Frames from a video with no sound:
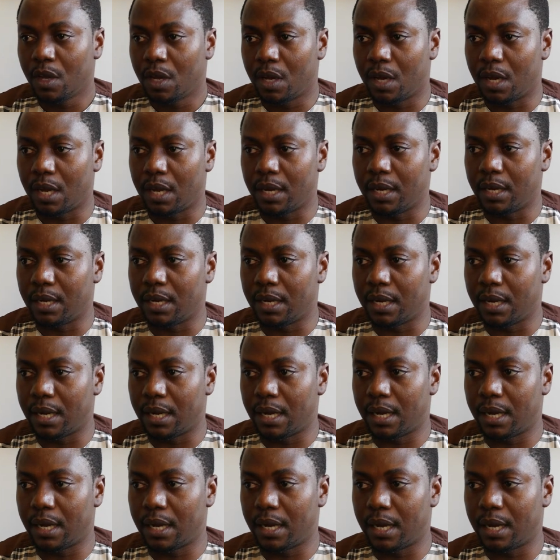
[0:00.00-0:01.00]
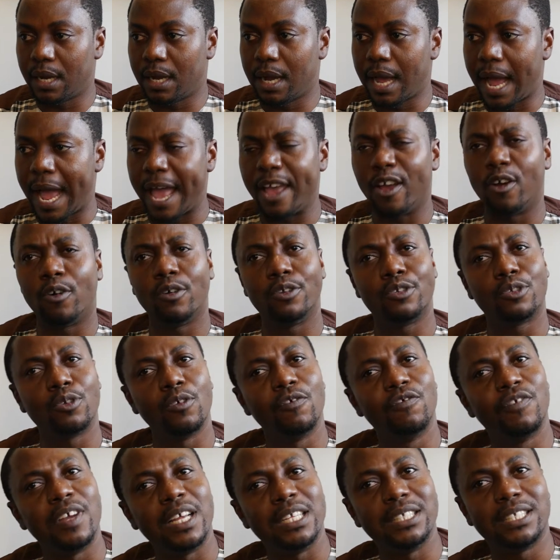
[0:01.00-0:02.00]
And I
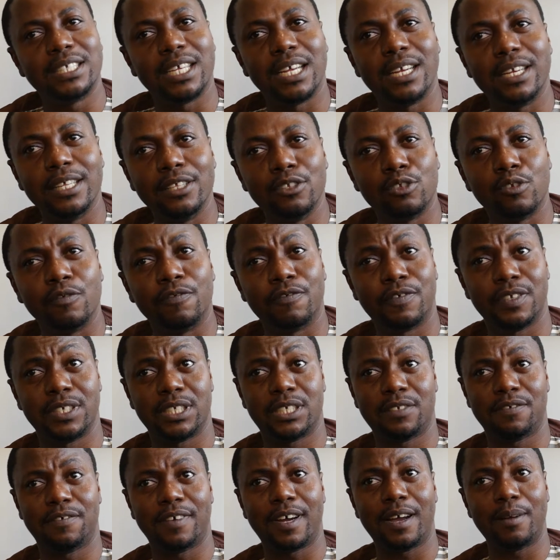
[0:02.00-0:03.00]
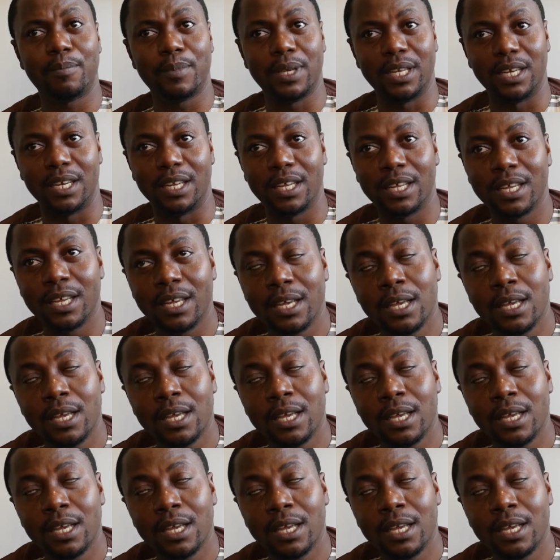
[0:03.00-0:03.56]
also ventured into fish farming.